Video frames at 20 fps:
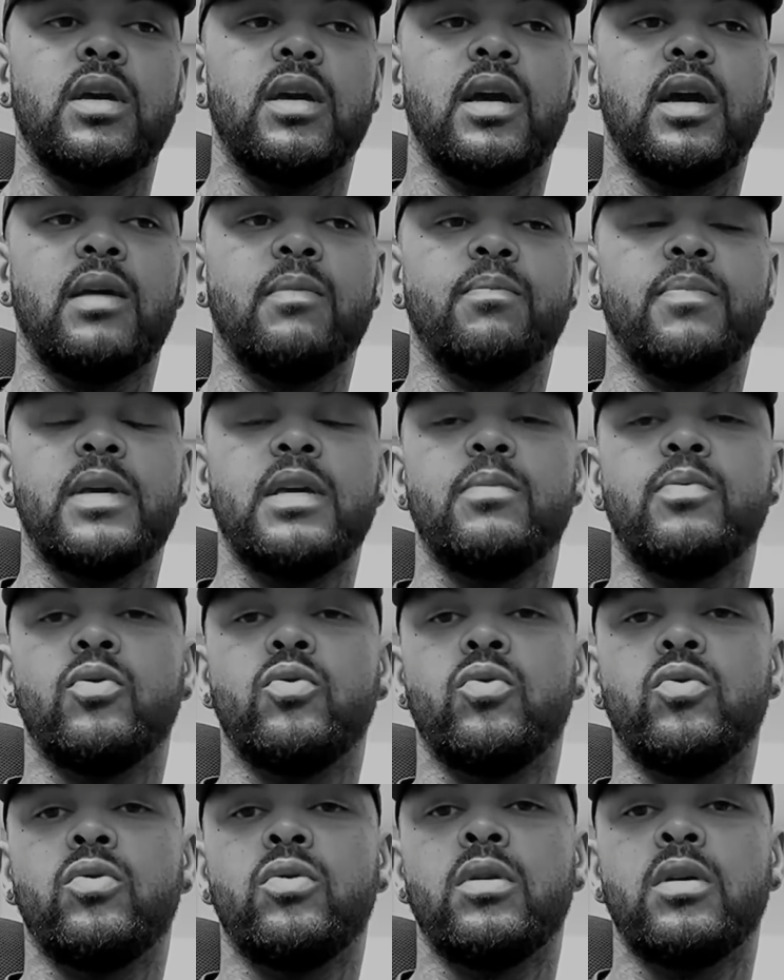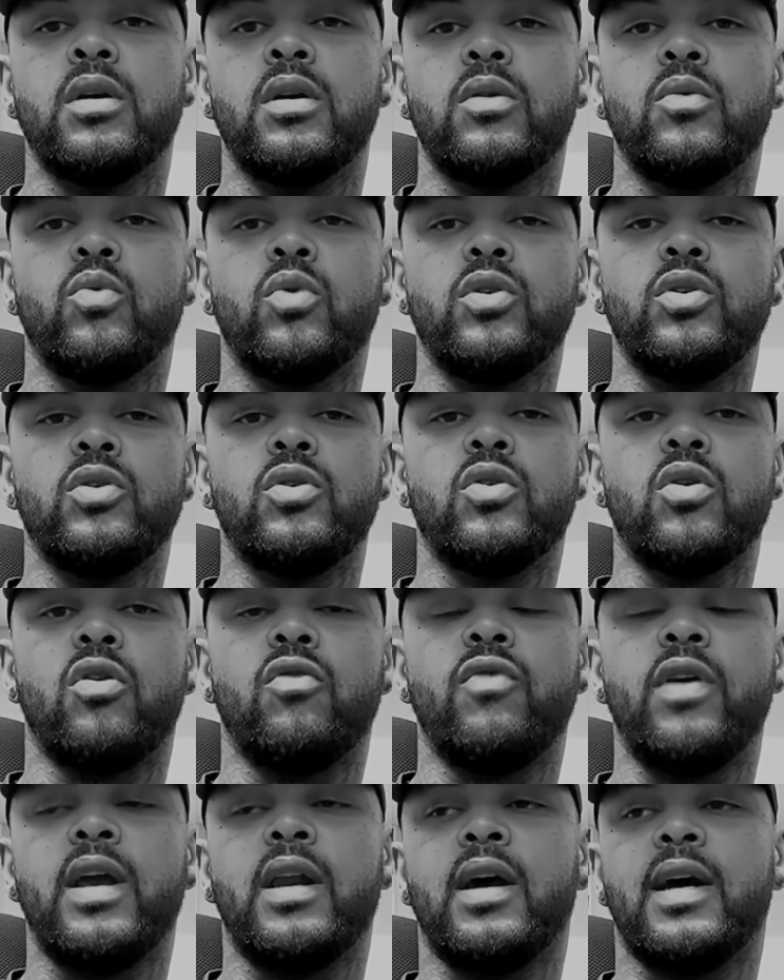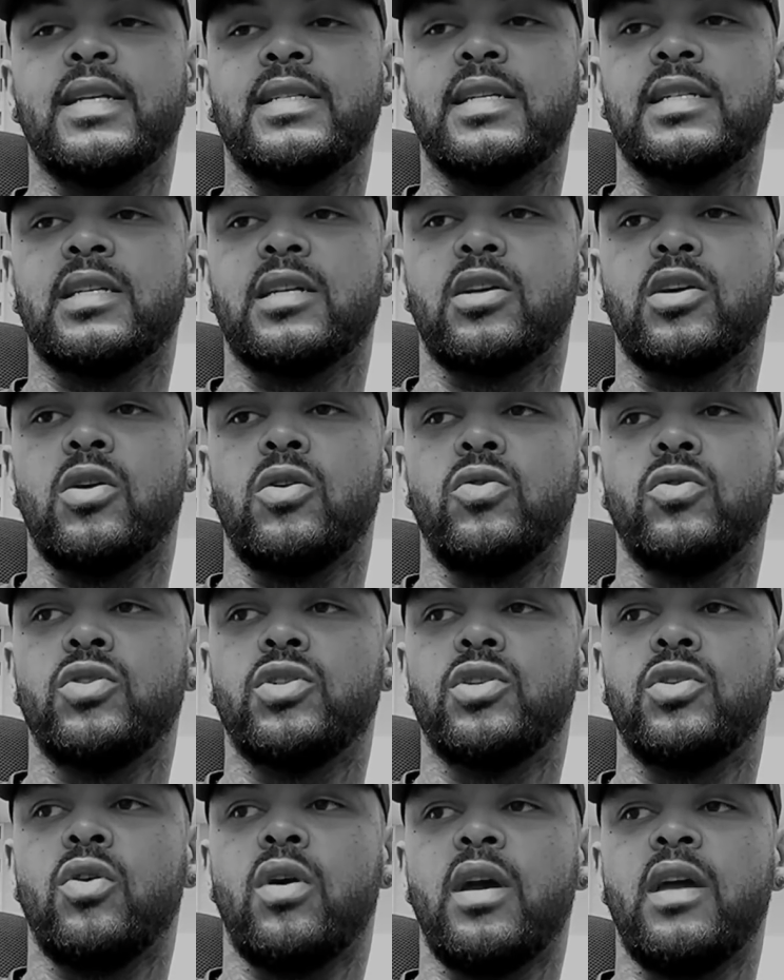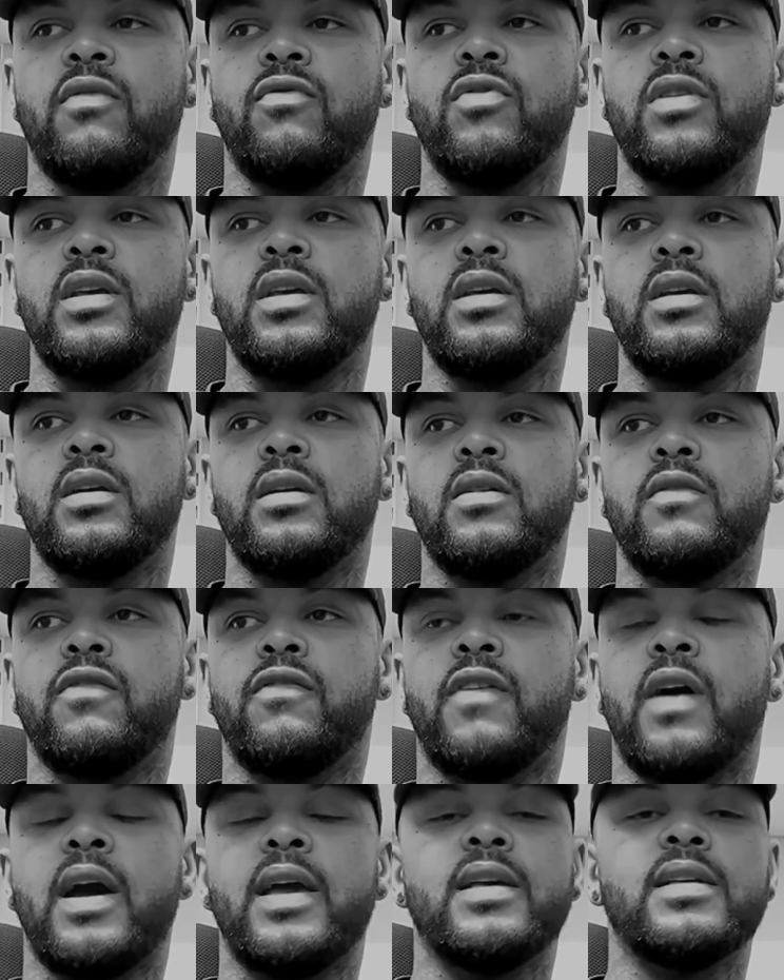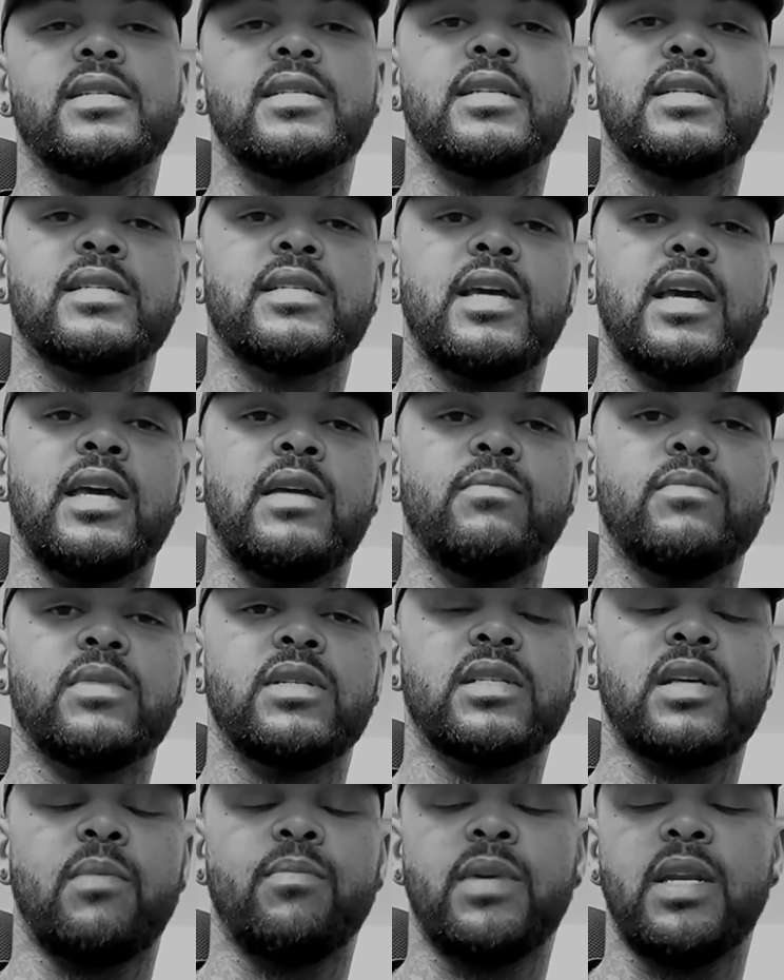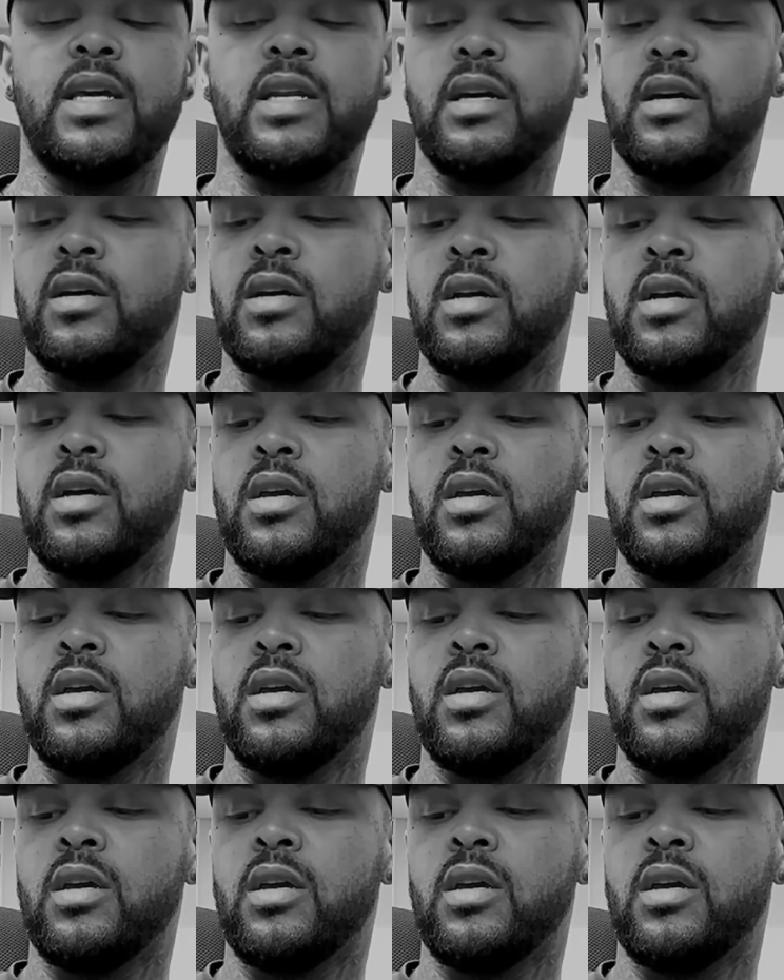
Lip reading: And people, what you got to realize as a coach, not every fight is the same. Some need a